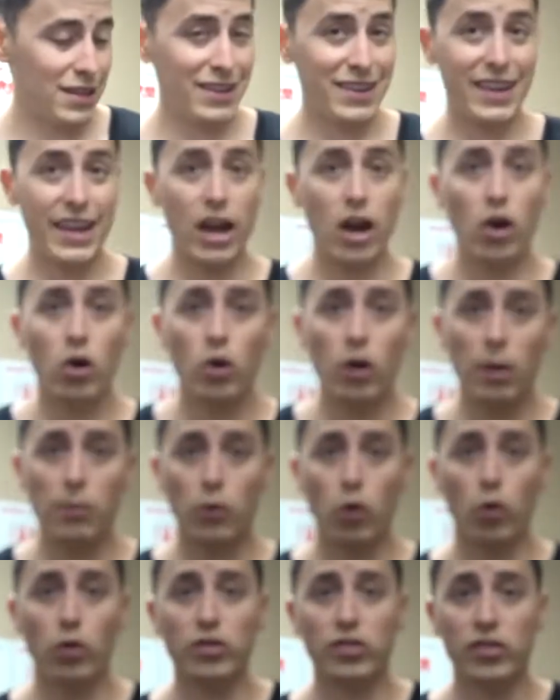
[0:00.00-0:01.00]
now I'm
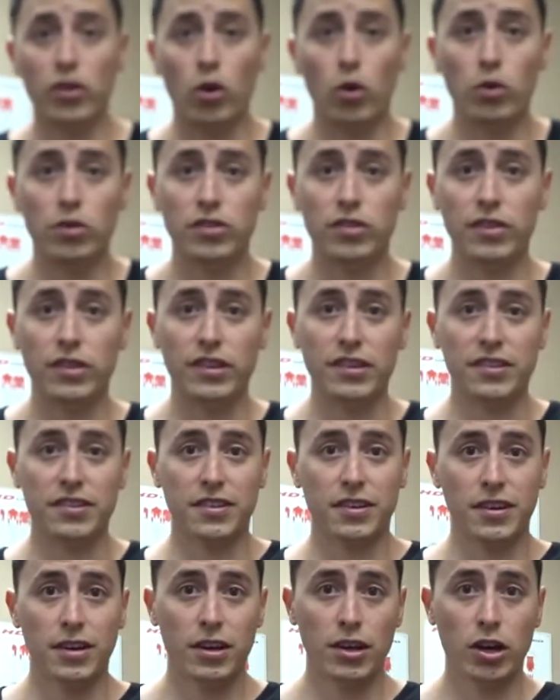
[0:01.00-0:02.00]
going to go into
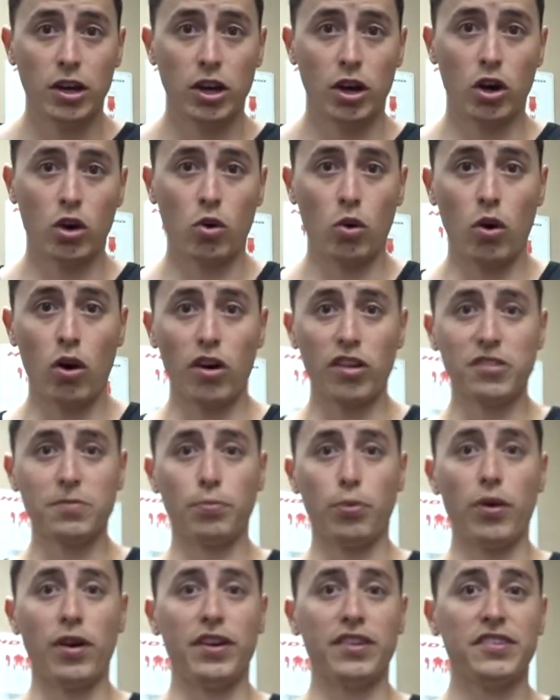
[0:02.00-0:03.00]
this cross
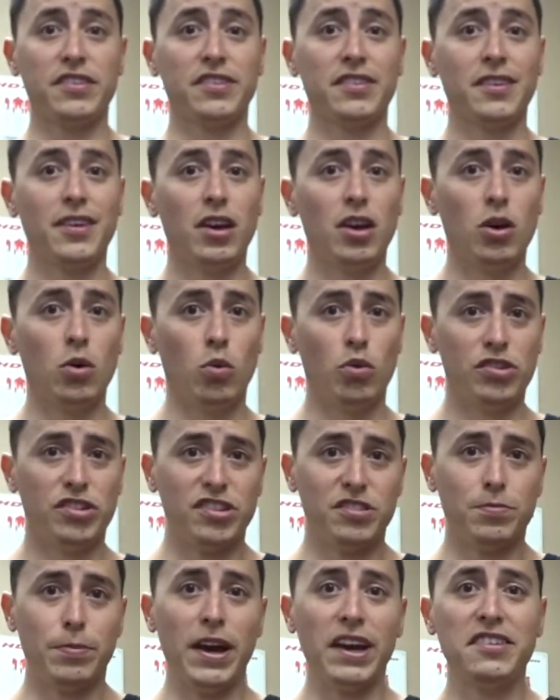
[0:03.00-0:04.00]
press, which
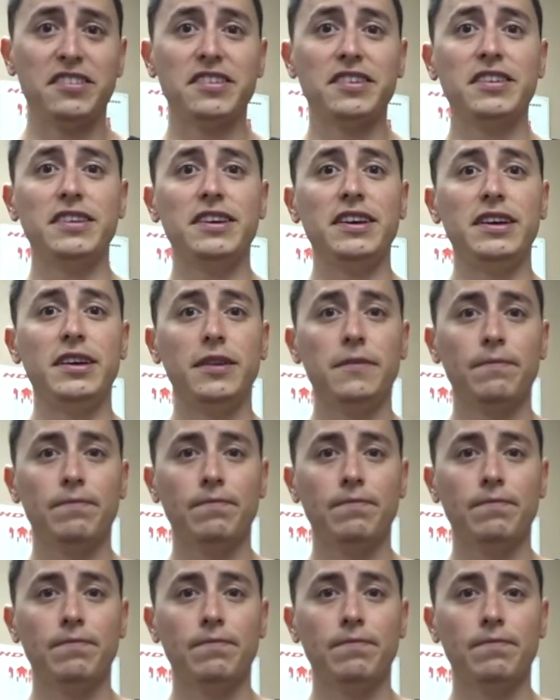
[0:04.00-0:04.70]
is basically